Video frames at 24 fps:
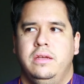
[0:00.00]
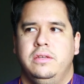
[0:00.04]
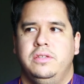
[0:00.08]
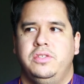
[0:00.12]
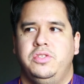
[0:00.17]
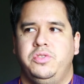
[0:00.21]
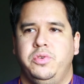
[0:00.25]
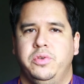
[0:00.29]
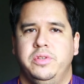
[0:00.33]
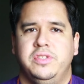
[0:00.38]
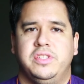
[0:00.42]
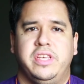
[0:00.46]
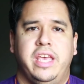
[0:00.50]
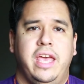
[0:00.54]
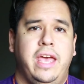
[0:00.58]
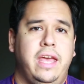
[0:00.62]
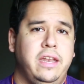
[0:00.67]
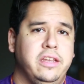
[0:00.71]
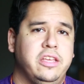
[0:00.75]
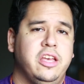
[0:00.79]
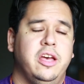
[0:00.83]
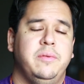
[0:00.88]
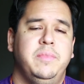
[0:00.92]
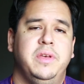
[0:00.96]
Students
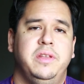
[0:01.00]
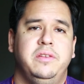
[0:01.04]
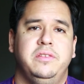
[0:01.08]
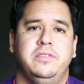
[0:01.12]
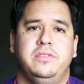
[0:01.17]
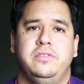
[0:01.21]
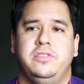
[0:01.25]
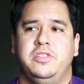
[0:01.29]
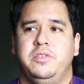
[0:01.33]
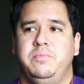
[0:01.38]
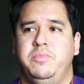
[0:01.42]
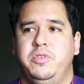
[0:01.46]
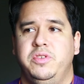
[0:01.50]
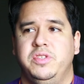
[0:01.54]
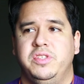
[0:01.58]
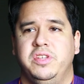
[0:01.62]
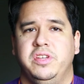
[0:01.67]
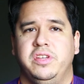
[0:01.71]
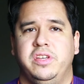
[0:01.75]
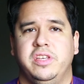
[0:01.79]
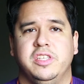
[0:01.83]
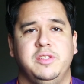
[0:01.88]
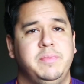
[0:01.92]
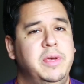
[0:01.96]
can come into
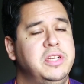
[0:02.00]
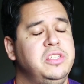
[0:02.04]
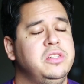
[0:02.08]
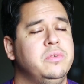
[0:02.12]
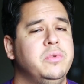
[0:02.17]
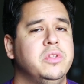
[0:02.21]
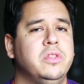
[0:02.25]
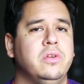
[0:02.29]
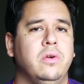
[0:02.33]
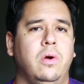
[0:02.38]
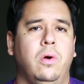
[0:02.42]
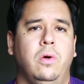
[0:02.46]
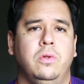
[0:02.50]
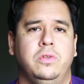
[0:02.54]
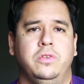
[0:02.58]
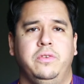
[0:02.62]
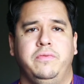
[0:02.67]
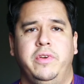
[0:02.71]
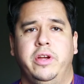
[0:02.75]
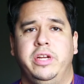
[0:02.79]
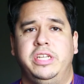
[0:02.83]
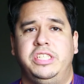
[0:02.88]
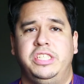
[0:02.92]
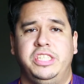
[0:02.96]
music, especially when they're older,
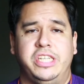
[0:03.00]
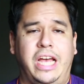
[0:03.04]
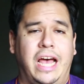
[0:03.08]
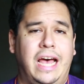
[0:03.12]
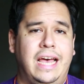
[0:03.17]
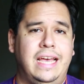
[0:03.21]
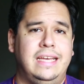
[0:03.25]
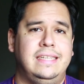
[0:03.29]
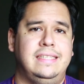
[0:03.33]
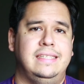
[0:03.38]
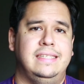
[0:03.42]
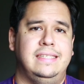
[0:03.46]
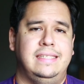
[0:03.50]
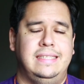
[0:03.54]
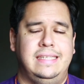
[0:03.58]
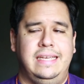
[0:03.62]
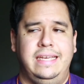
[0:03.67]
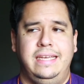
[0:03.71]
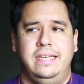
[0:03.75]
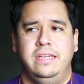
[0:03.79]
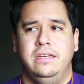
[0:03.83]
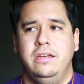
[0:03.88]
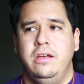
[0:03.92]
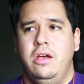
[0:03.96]
very shy to
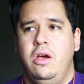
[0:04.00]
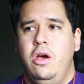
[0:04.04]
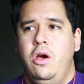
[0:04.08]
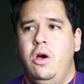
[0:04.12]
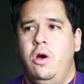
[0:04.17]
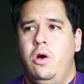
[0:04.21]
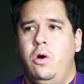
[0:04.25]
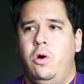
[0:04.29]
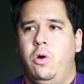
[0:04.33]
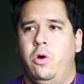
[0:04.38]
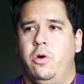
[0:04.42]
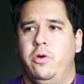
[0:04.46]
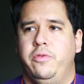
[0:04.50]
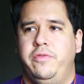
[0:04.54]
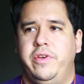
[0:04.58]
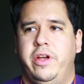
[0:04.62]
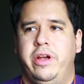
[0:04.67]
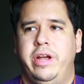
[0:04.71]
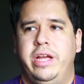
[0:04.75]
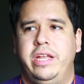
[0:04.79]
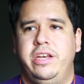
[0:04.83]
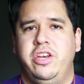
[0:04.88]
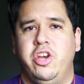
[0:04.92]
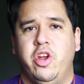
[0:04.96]
sing or
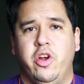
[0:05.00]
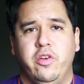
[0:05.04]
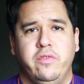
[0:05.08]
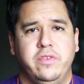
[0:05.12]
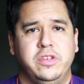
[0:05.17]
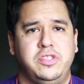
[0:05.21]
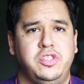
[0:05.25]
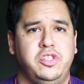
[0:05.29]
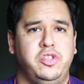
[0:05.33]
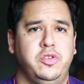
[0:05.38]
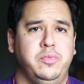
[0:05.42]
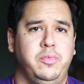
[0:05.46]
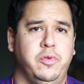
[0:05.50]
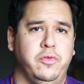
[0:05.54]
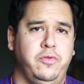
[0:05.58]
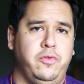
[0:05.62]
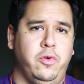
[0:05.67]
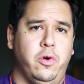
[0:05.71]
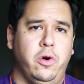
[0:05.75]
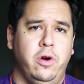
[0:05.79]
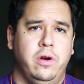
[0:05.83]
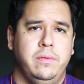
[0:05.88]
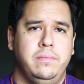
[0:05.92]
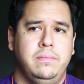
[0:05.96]
very nervous to
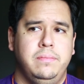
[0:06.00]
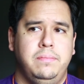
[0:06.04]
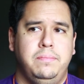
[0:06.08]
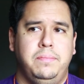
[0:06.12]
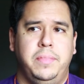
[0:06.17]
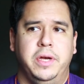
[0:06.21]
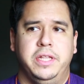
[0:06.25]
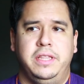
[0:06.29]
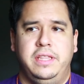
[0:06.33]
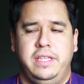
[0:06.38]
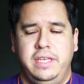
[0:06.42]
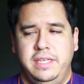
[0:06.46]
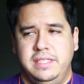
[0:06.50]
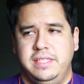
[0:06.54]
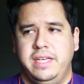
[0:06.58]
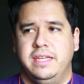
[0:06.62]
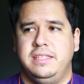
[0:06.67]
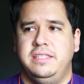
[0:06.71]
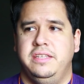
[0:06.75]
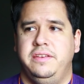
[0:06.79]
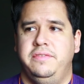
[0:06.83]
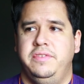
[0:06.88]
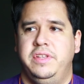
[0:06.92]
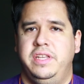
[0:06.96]
perform. But these
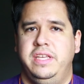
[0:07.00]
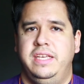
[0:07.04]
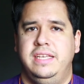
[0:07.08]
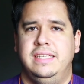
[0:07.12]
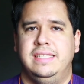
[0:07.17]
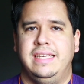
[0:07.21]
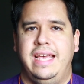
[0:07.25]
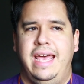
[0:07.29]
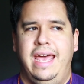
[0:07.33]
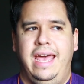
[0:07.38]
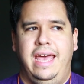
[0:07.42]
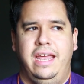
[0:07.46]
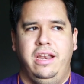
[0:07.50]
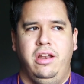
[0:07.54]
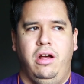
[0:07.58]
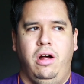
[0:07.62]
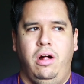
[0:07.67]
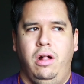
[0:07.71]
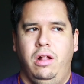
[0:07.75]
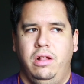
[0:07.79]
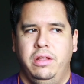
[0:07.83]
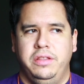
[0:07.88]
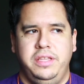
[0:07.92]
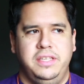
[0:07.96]
activities and
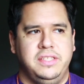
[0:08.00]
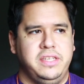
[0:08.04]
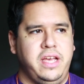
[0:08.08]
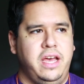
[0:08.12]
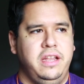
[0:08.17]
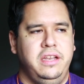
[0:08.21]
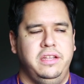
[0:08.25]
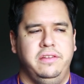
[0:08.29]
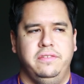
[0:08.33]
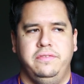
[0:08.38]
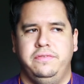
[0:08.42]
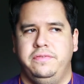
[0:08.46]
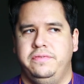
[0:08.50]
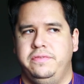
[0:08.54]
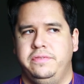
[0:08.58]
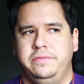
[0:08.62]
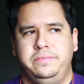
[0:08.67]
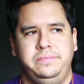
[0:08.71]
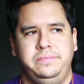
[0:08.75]
all these kind of